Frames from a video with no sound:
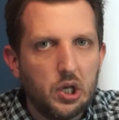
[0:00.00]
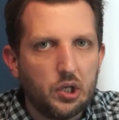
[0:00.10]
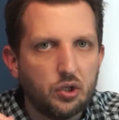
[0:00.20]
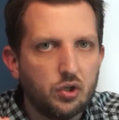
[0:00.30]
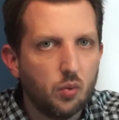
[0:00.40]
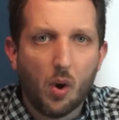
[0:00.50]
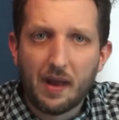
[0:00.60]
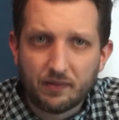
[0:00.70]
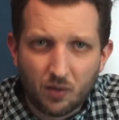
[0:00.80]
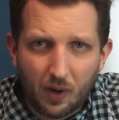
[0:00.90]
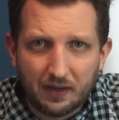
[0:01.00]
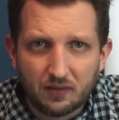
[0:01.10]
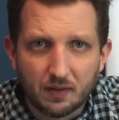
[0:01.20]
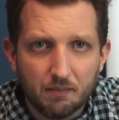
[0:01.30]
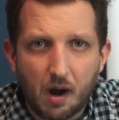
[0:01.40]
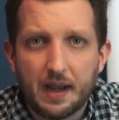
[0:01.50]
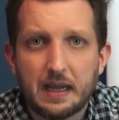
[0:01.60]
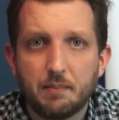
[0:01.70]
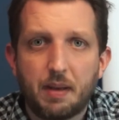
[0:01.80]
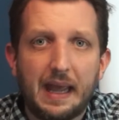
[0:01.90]
You won't have to waste
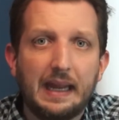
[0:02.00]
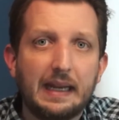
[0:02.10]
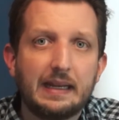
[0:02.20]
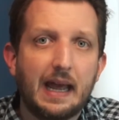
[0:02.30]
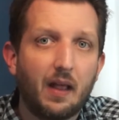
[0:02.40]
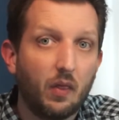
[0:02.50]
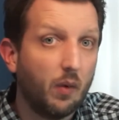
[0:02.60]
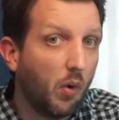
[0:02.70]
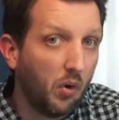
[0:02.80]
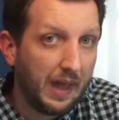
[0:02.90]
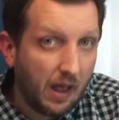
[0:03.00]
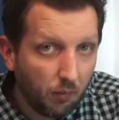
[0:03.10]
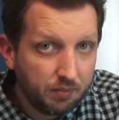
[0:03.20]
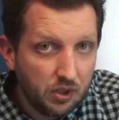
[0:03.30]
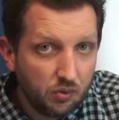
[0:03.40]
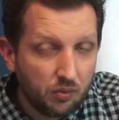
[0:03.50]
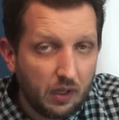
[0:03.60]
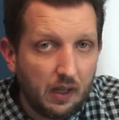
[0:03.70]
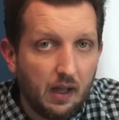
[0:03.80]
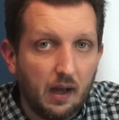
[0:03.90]
money paying a debt that won't help you
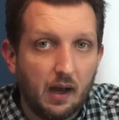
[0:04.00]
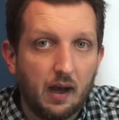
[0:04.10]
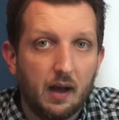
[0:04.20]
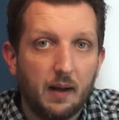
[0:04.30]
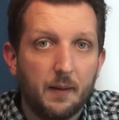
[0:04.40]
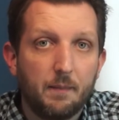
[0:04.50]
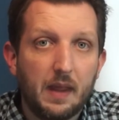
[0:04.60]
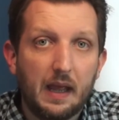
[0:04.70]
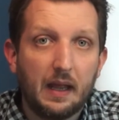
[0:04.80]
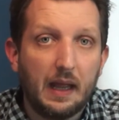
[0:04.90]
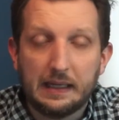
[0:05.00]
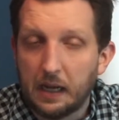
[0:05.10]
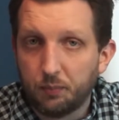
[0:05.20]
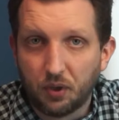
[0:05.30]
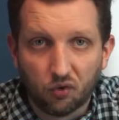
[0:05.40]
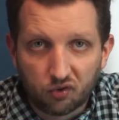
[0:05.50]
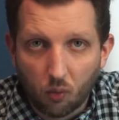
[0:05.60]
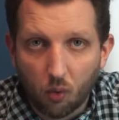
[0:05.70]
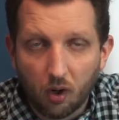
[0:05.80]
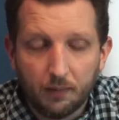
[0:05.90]
and help your
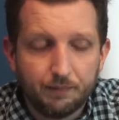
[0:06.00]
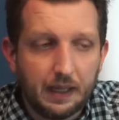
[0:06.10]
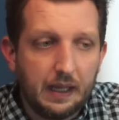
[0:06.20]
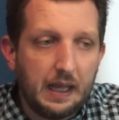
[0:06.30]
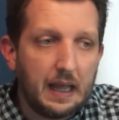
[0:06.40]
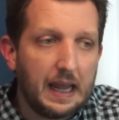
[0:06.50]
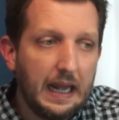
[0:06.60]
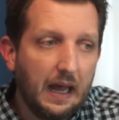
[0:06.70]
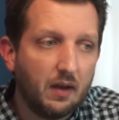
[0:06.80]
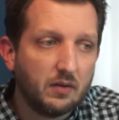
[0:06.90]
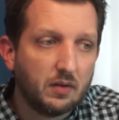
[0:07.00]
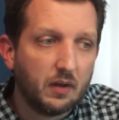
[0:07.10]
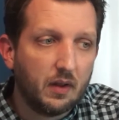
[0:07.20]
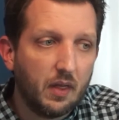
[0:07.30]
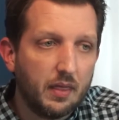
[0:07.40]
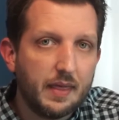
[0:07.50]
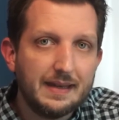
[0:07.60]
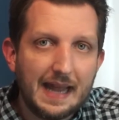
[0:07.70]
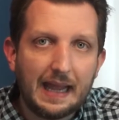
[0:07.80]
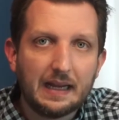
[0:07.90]
score. And the
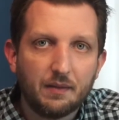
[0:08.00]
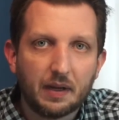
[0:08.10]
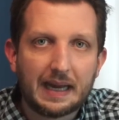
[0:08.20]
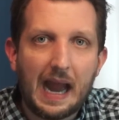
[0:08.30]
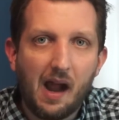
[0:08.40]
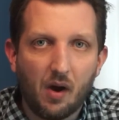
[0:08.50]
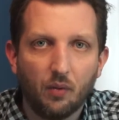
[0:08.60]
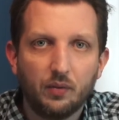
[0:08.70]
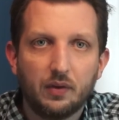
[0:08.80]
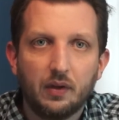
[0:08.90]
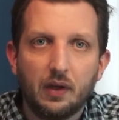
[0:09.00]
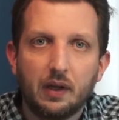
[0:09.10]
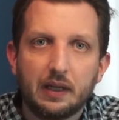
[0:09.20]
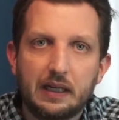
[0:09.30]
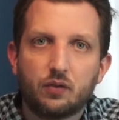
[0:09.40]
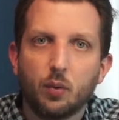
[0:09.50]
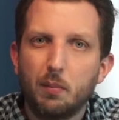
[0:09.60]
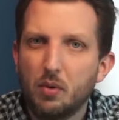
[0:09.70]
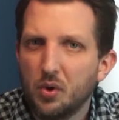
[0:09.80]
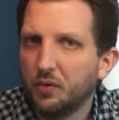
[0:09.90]
negative account gets
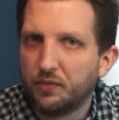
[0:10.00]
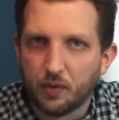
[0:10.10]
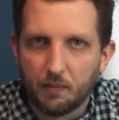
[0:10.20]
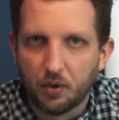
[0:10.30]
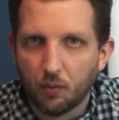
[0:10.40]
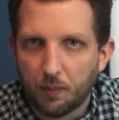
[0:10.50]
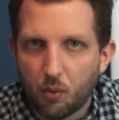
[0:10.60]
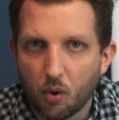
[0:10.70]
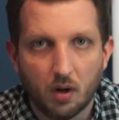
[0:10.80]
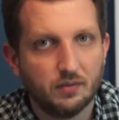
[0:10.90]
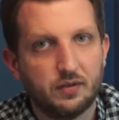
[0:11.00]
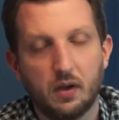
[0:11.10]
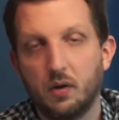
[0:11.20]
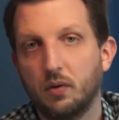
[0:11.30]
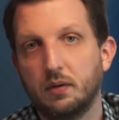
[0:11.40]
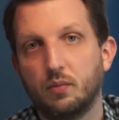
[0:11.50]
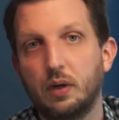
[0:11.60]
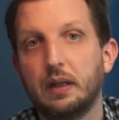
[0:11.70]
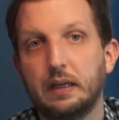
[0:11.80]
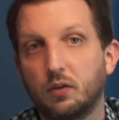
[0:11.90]
removed from your report. So
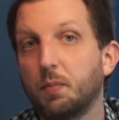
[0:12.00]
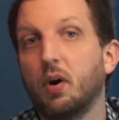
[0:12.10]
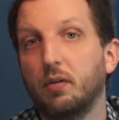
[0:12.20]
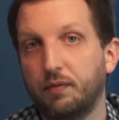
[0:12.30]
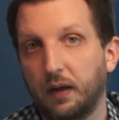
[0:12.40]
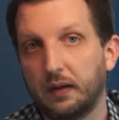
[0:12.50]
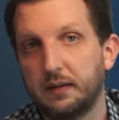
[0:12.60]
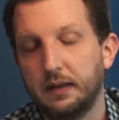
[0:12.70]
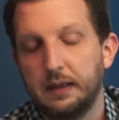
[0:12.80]
really, it's perfect.